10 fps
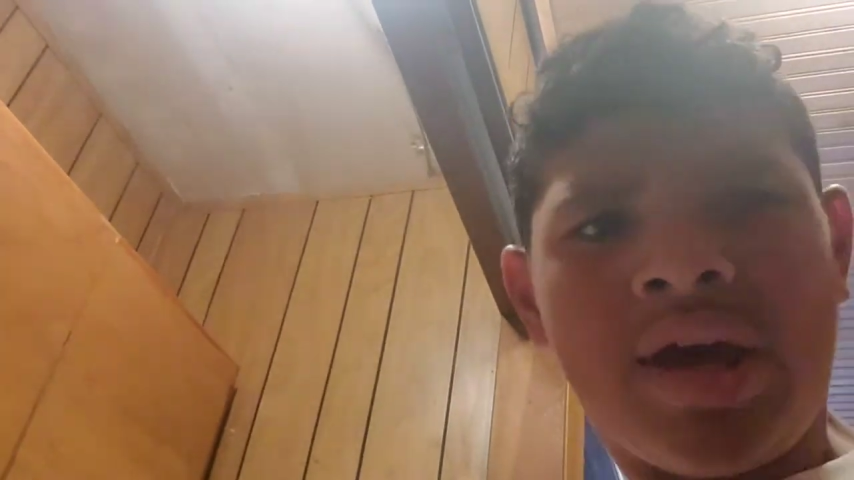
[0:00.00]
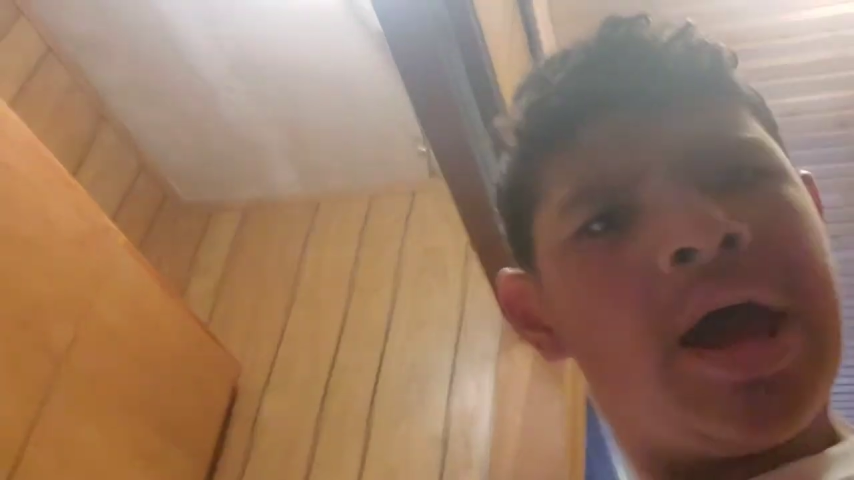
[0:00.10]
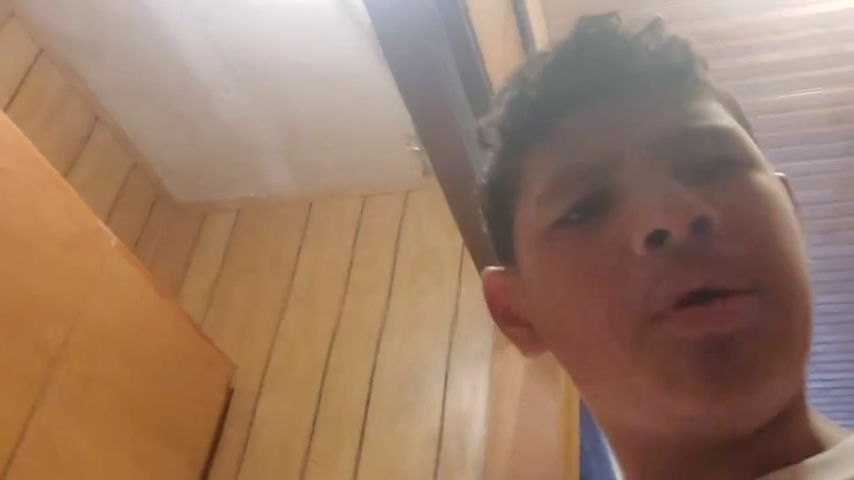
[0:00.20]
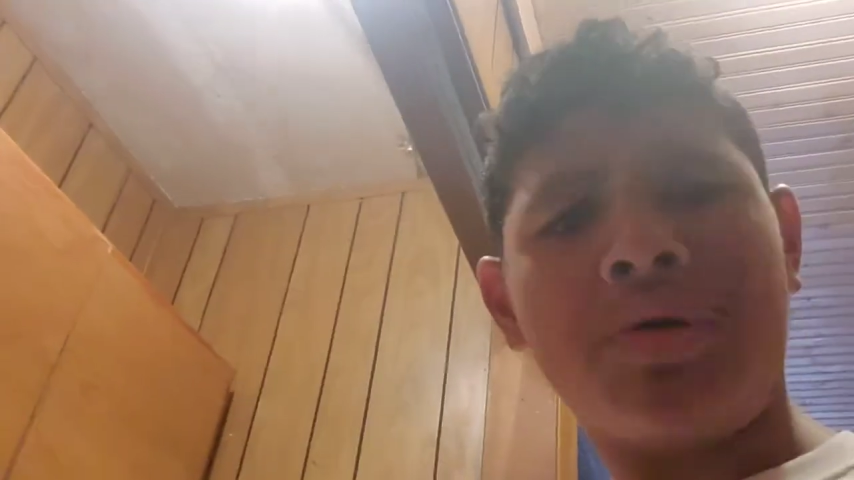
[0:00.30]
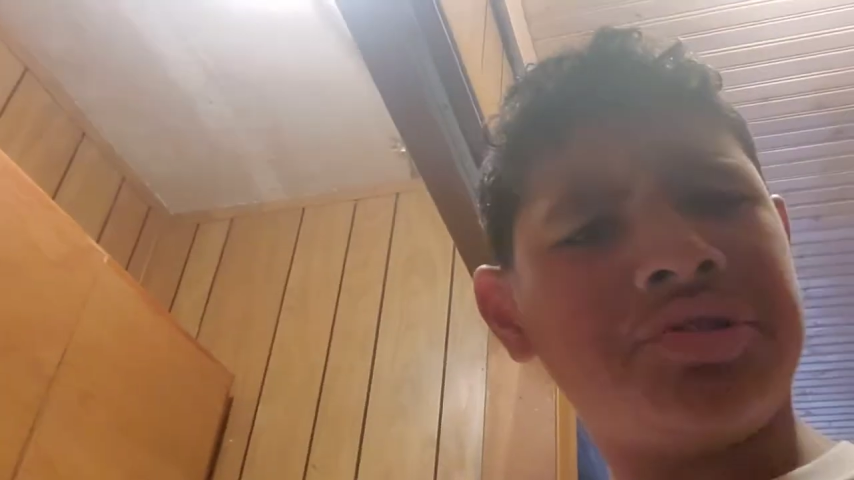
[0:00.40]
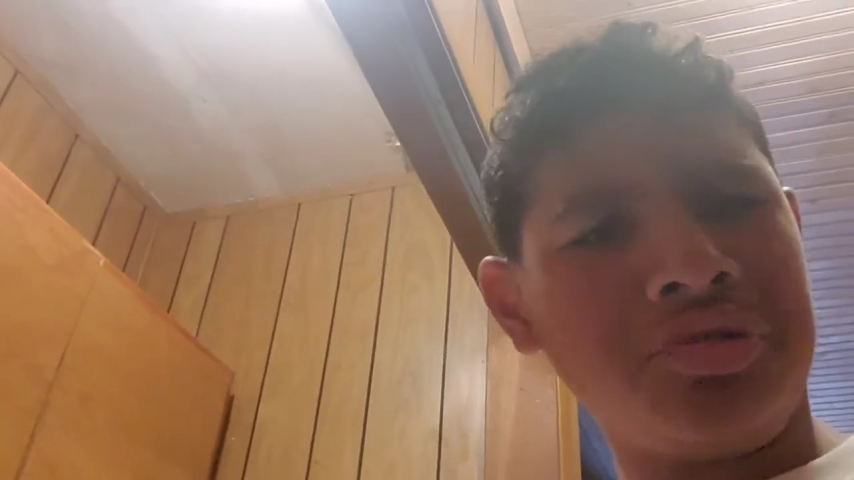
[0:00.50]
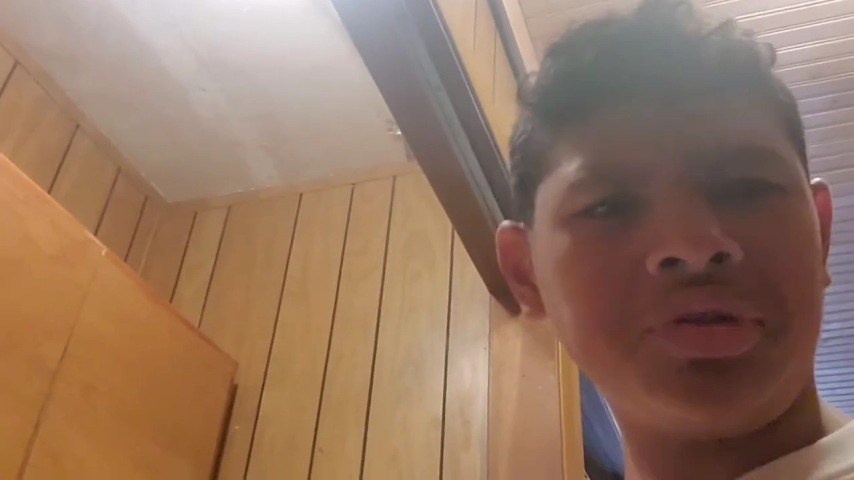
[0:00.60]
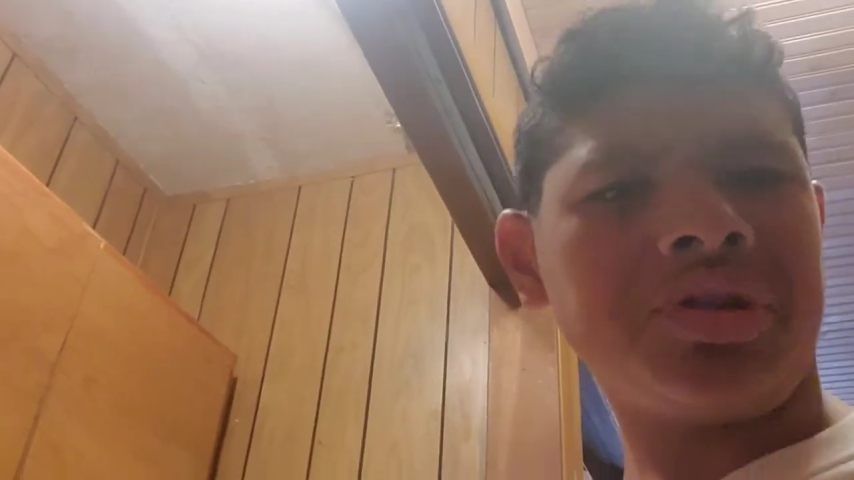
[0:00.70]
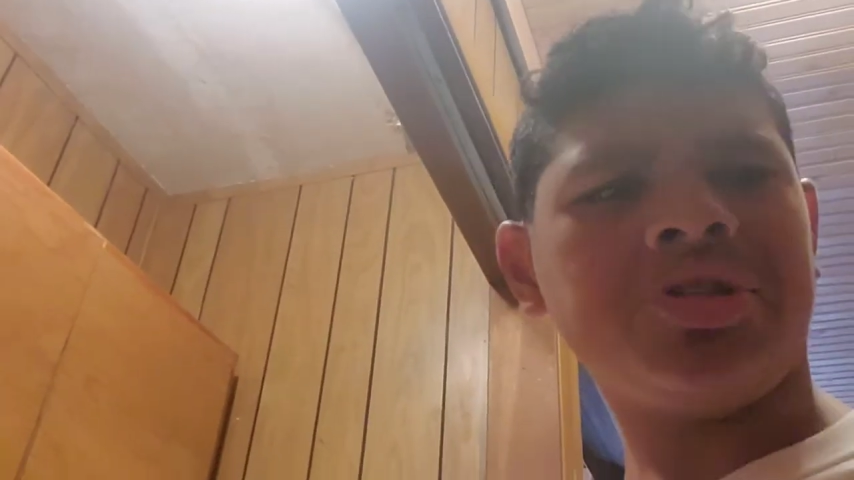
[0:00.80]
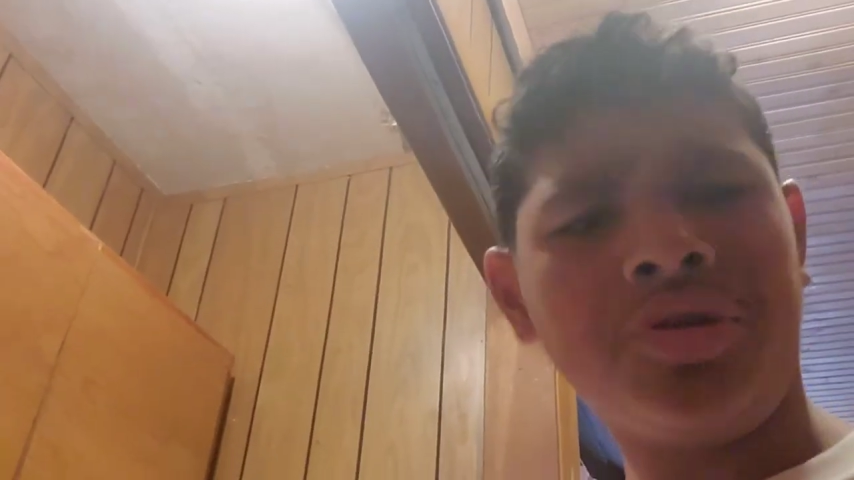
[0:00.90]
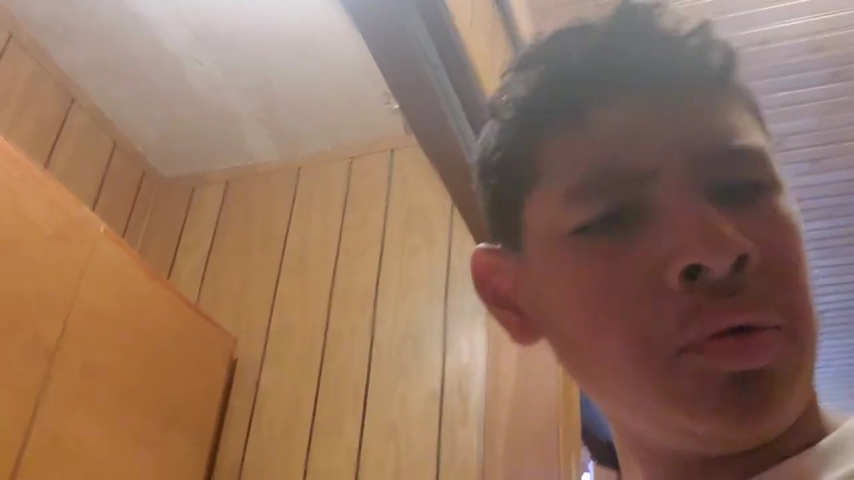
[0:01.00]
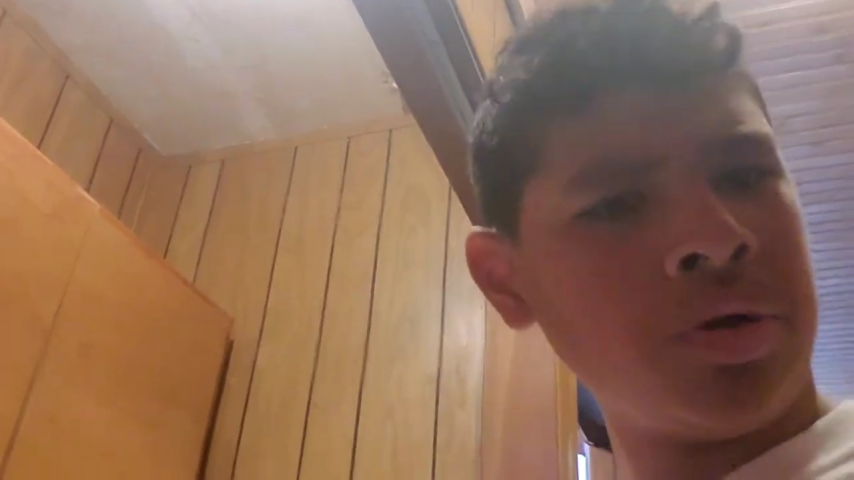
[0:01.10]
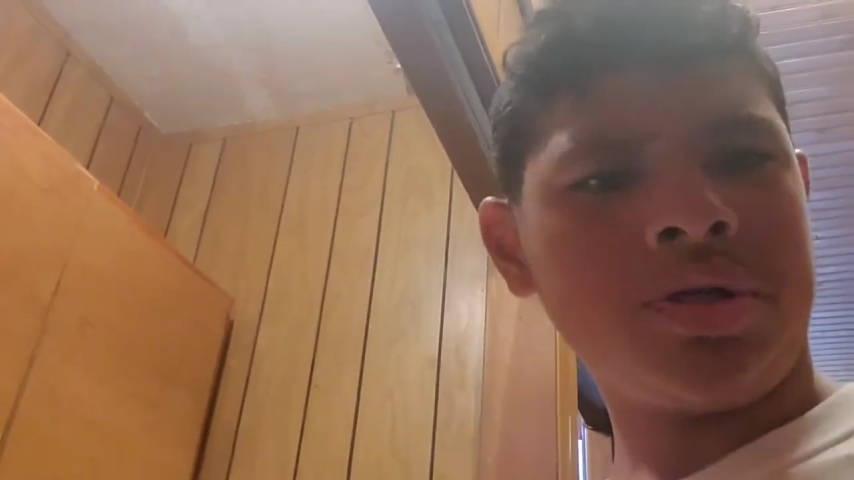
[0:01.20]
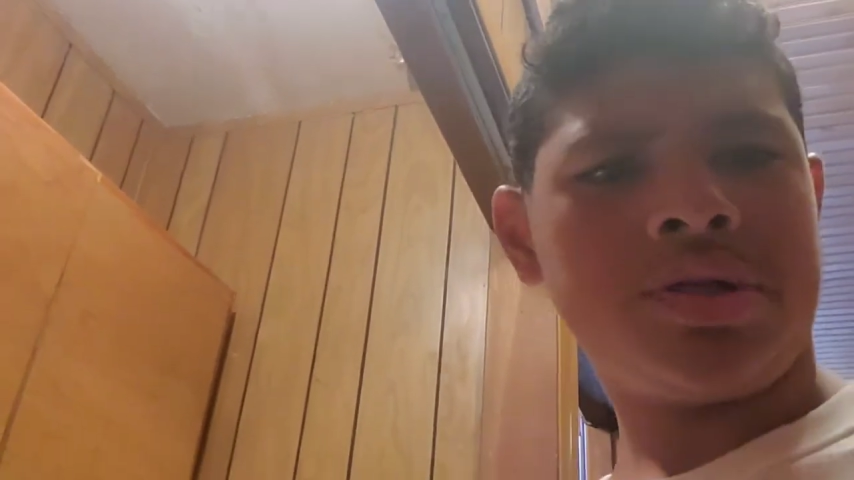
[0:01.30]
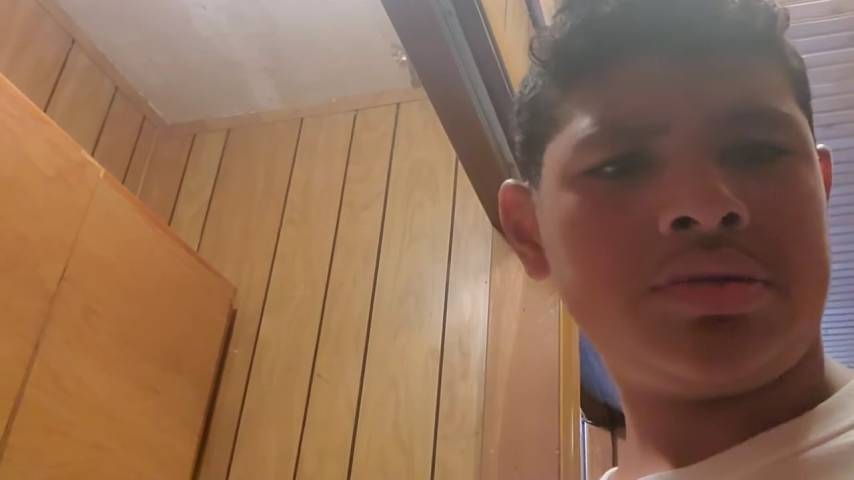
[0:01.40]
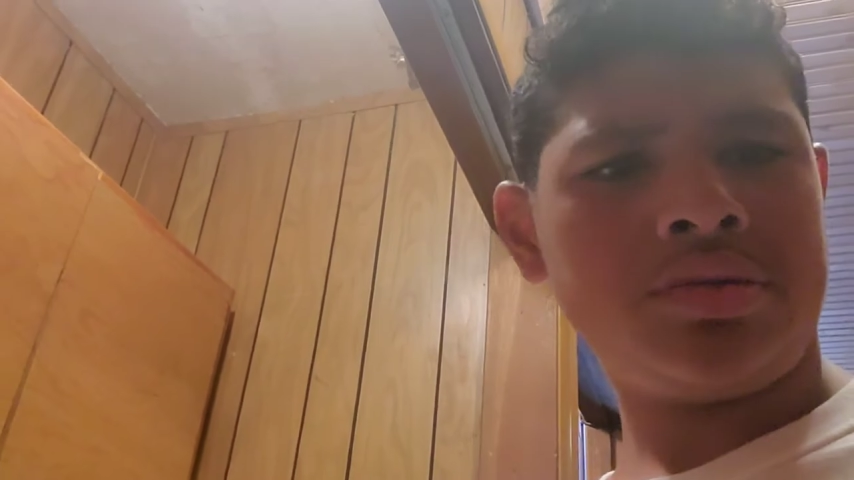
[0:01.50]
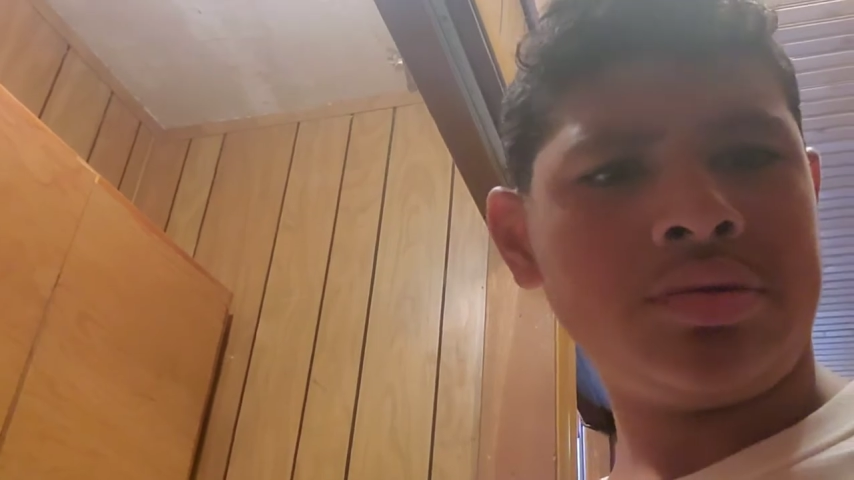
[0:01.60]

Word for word: and we're doing their chores.